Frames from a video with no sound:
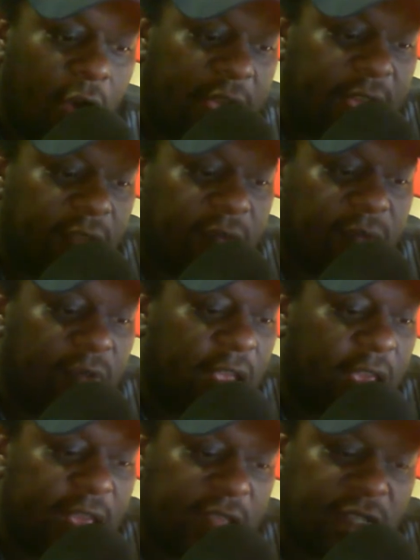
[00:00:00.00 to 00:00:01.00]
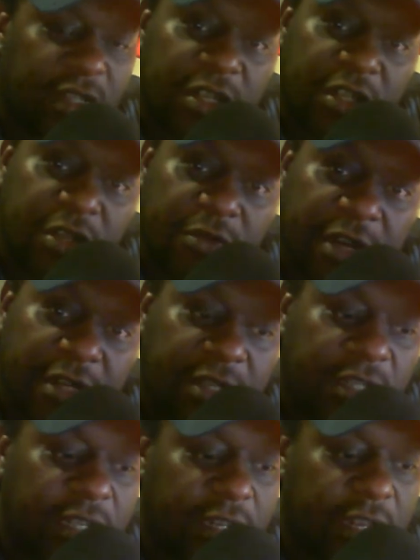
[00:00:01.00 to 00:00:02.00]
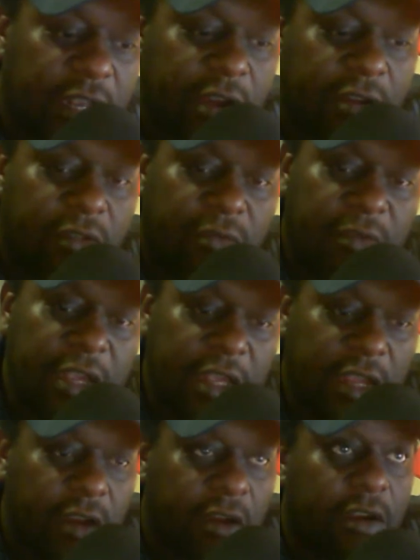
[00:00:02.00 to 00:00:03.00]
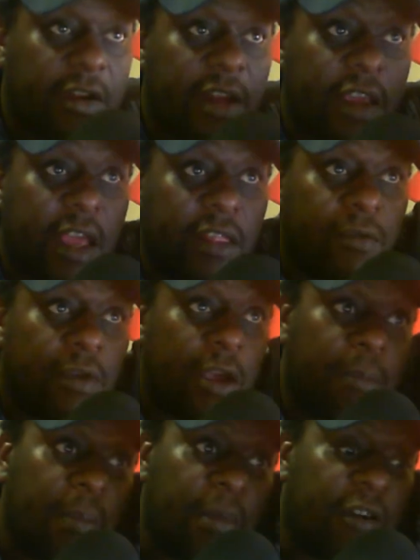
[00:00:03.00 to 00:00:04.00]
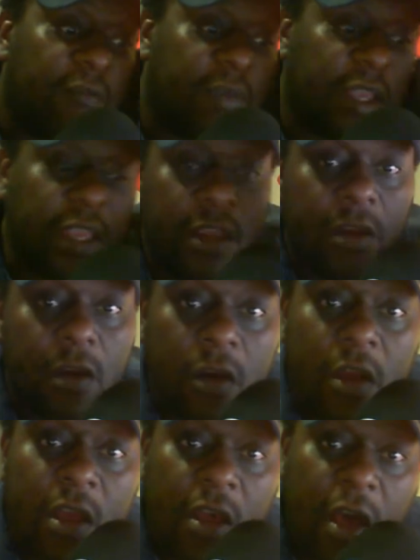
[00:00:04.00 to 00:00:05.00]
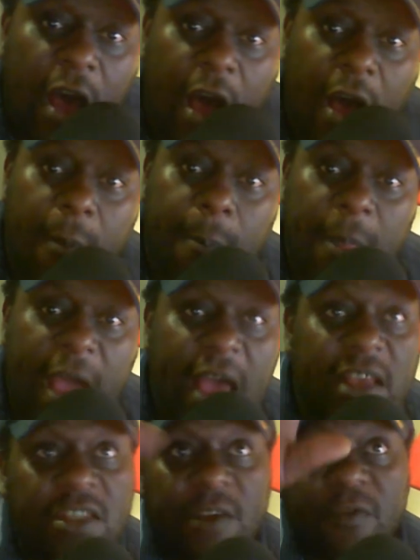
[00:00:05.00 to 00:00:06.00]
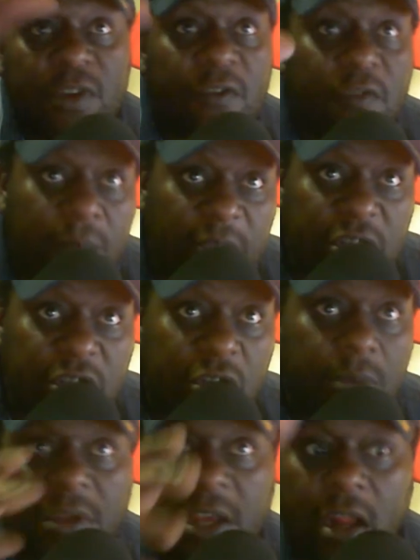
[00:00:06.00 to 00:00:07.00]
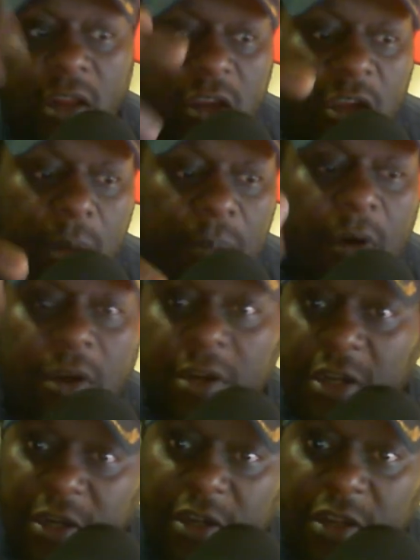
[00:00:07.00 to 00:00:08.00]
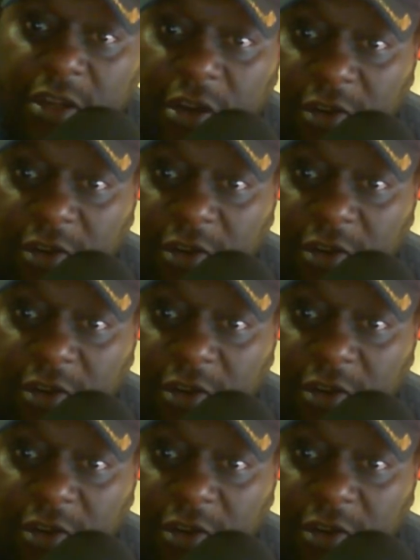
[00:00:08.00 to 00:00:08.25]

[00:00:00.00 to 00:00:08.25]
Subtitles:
got 6 screens sitting here, 3 here, and I got 3 up above me here that has different information on that I look up on and, you know,